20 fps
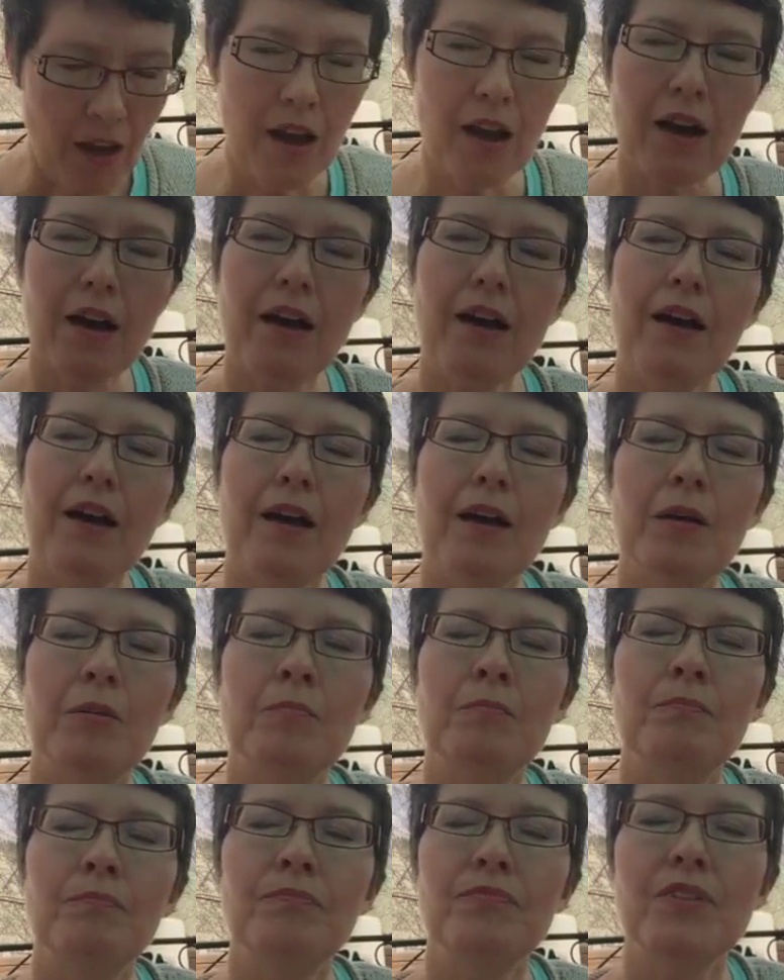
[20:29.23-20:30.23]

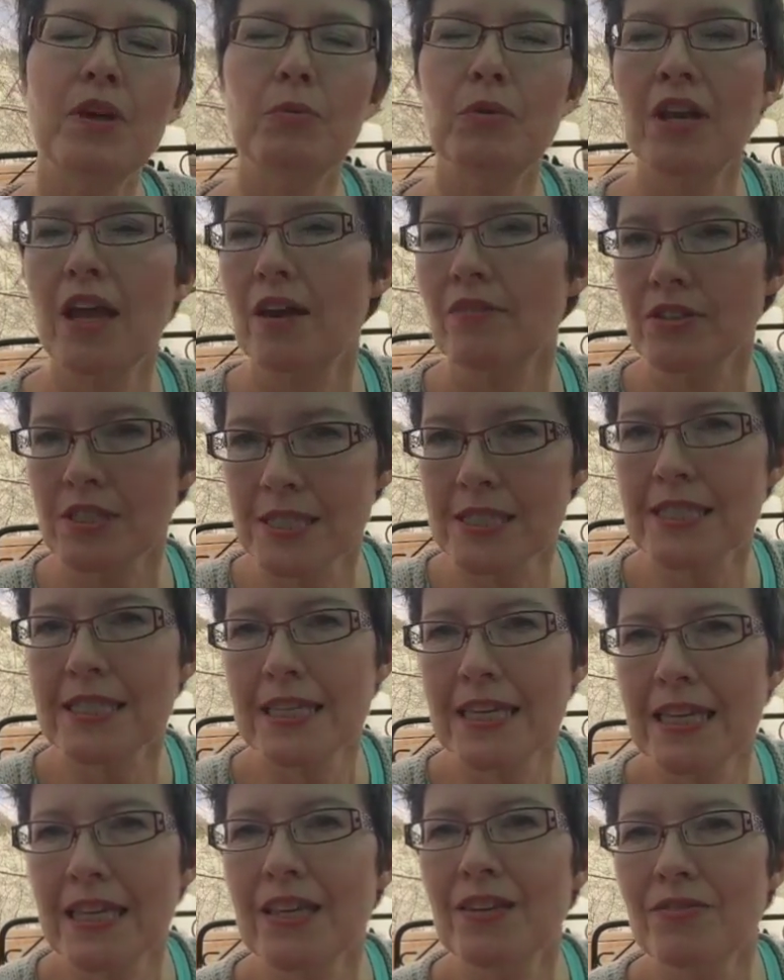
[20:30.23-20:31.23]
that would have a
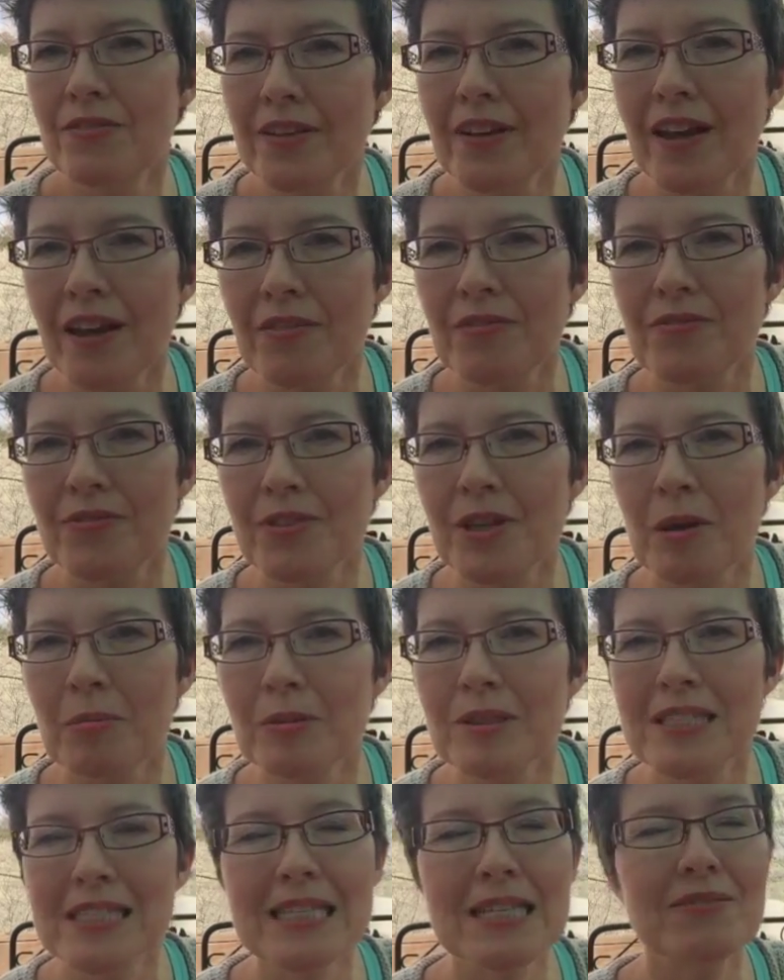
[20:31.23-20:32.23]
sleeve, have a
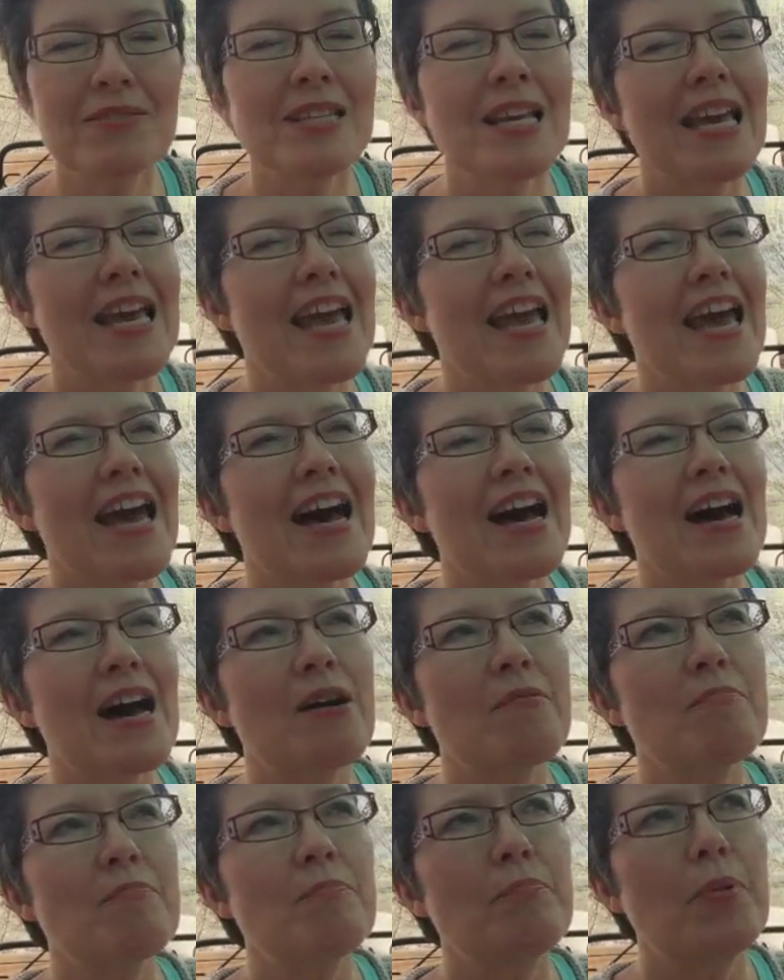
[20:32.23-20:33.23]
couple of sleeves.
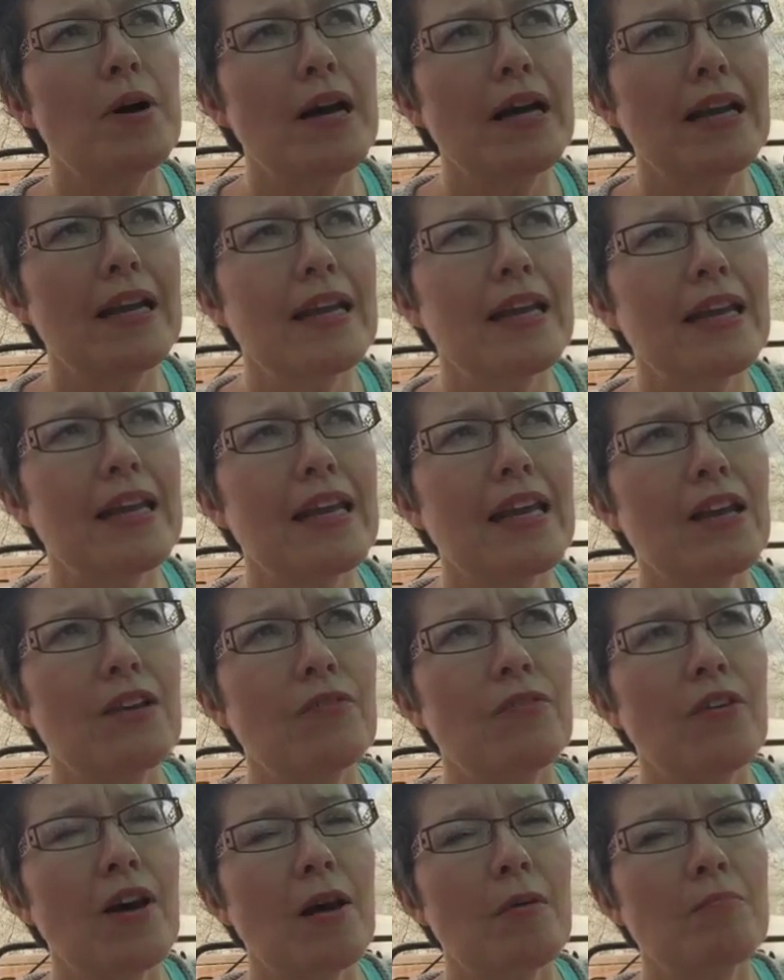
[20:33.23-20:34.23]
But
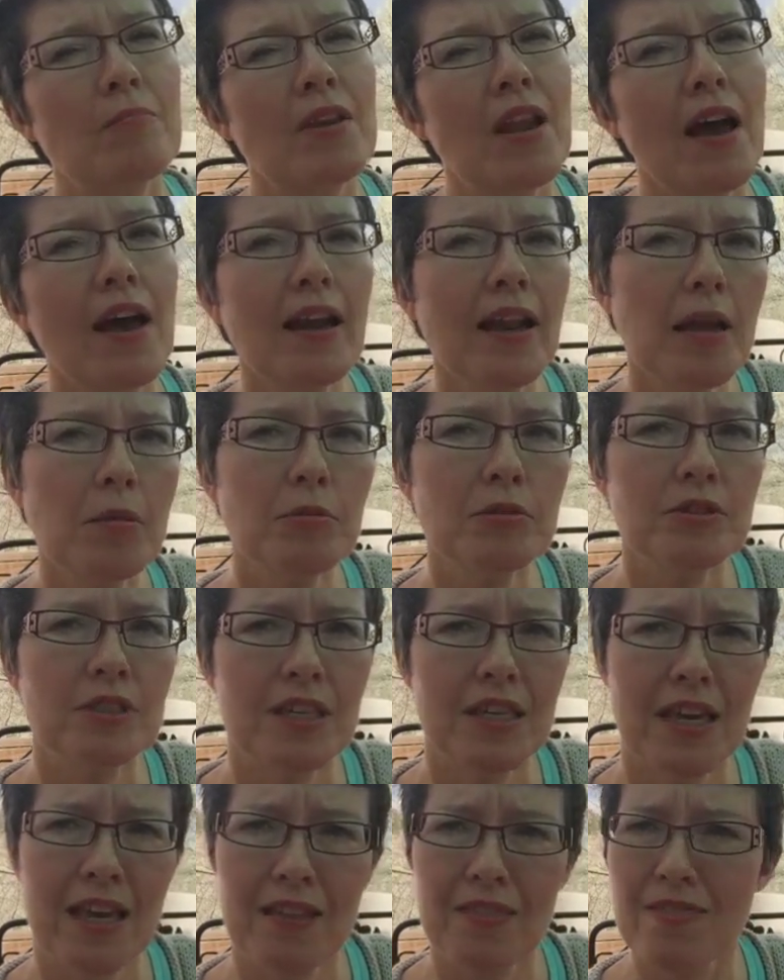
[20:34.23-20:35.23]
if I'm not able
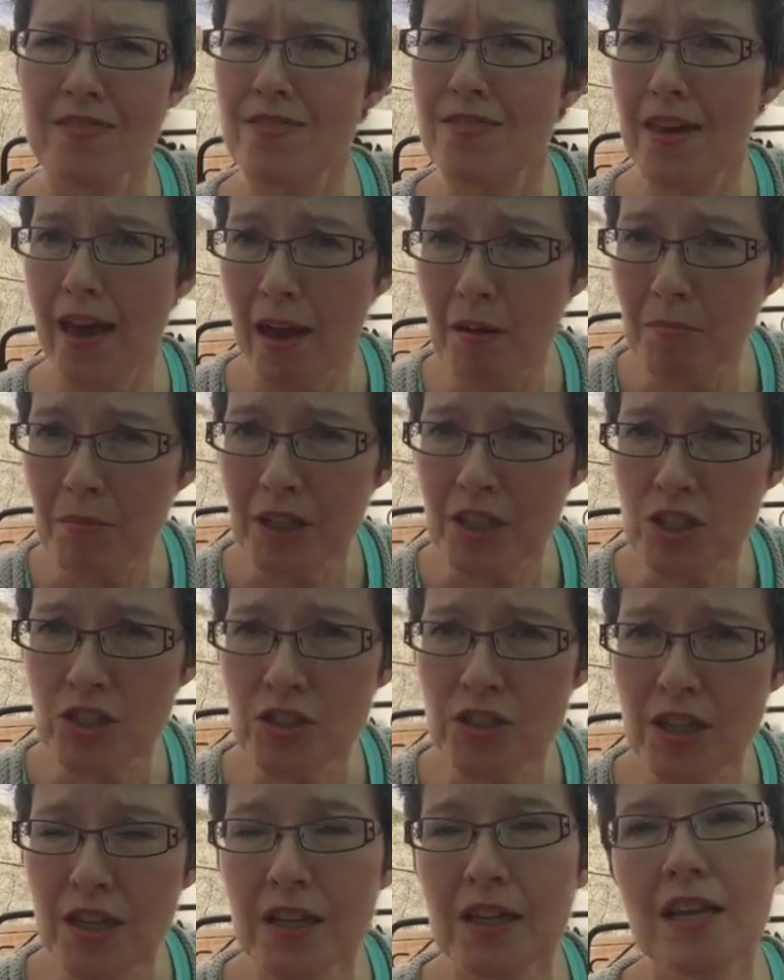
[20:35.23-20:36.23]
to get that
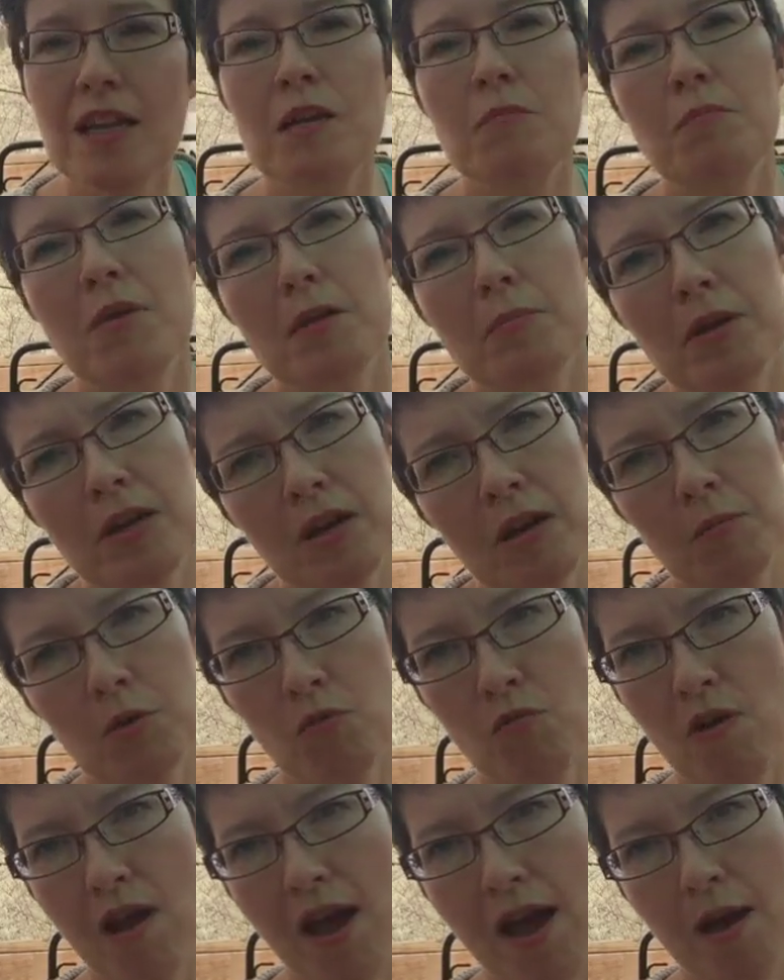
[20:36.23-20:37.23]
much done, it may become
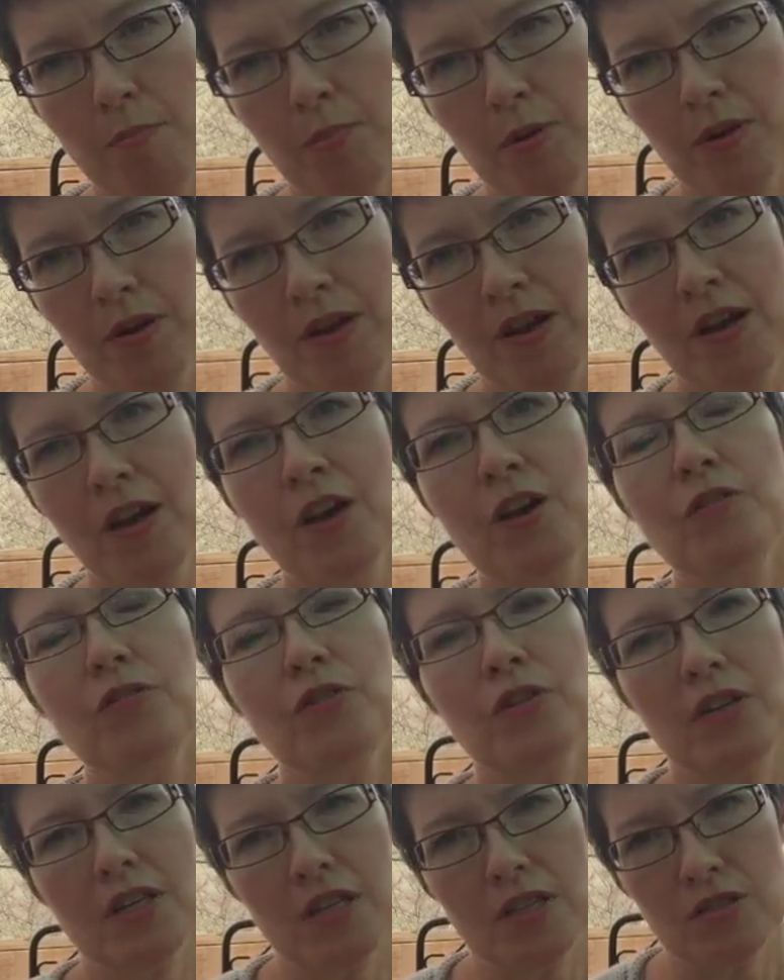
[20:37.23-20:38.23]
a wrap
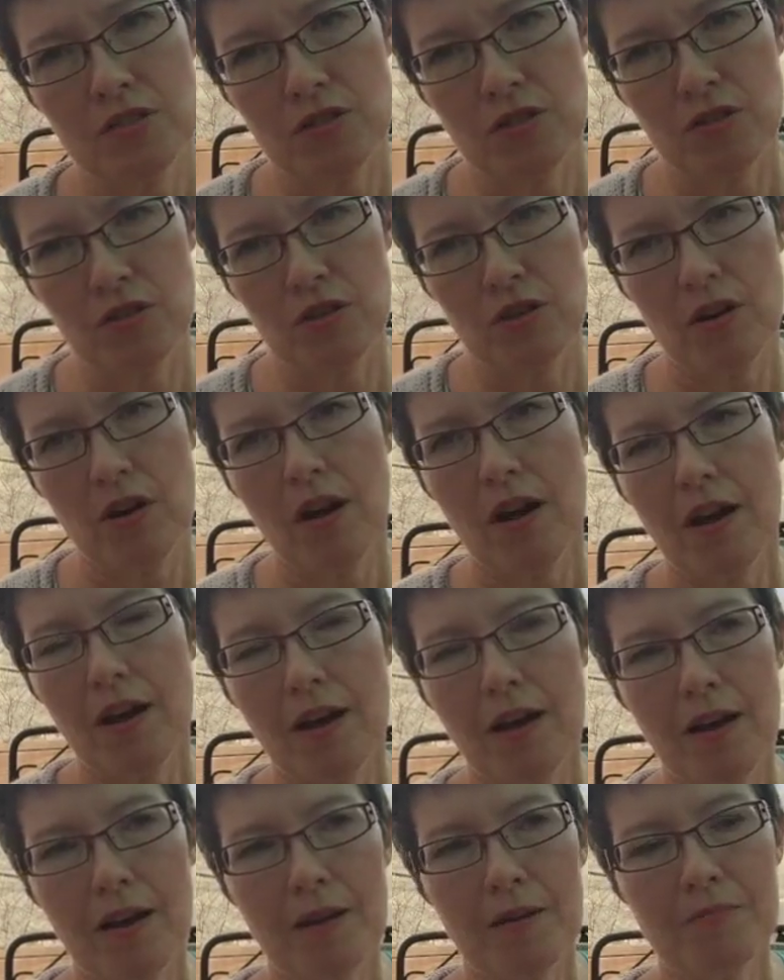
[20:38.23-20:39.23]
for Easter.
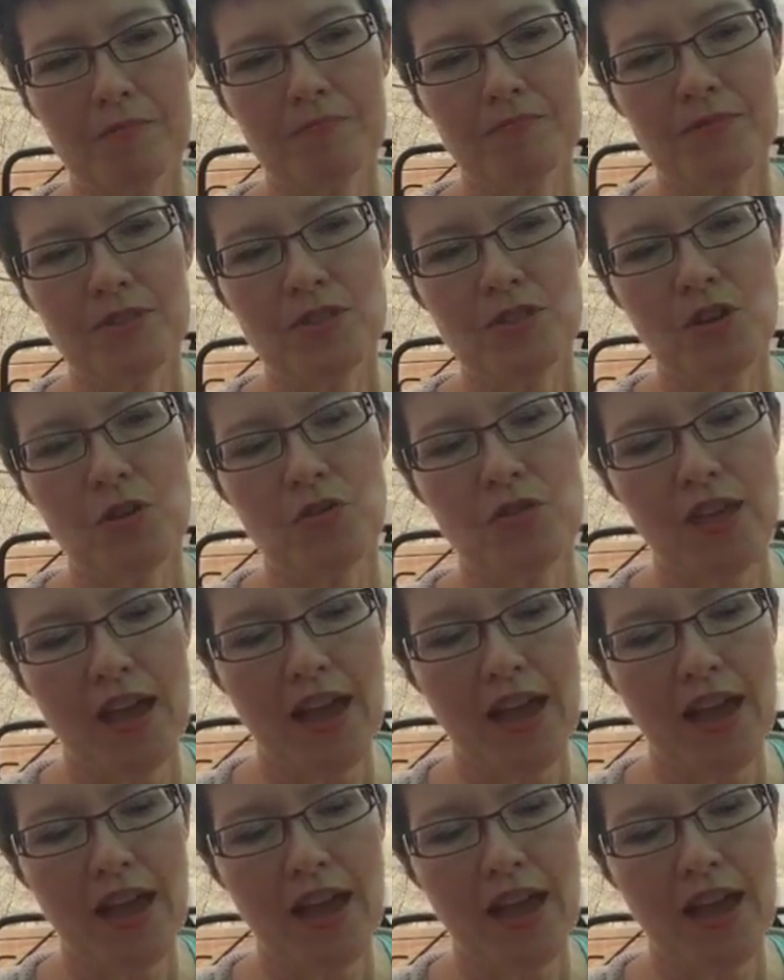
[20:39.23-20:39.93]
So